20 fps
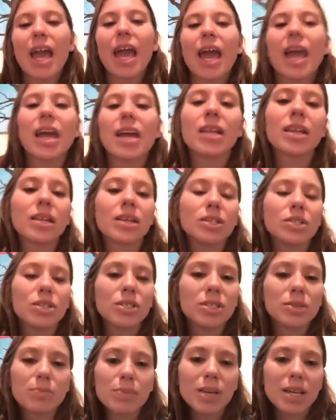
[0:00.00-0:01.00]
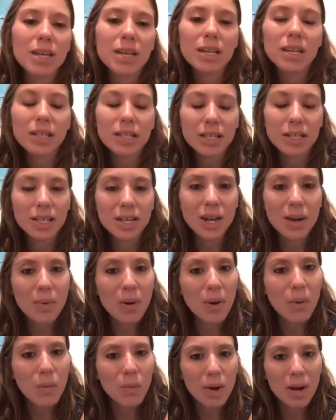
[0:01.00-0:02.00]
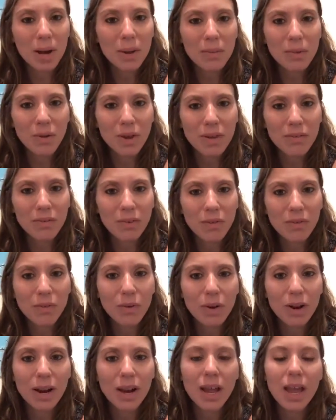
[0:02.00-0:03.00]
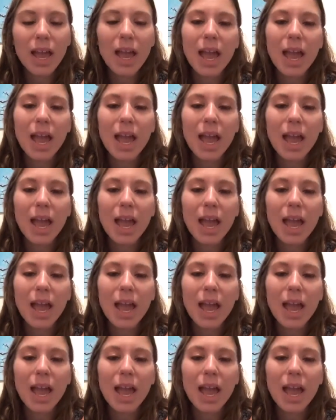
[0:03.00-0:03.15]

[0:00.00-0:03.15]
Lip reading: and just being clear about what I'm grateful for.